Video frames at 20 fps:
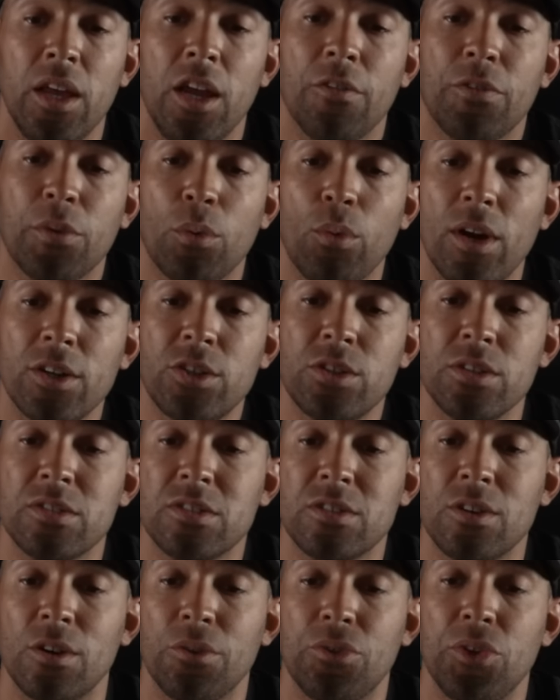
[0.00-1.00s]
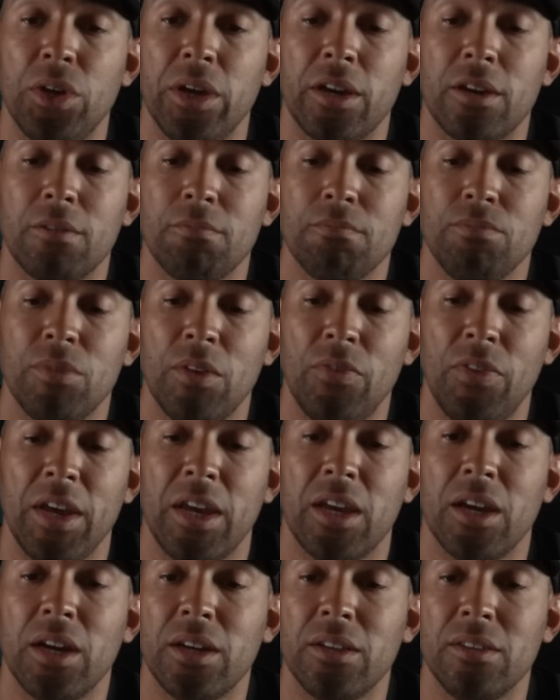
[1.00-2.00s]
If the Russians still think that they
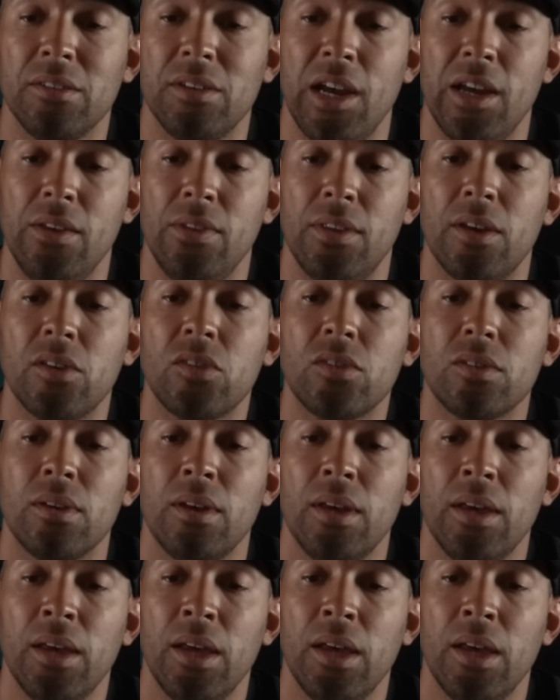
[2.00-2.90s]
can contain this,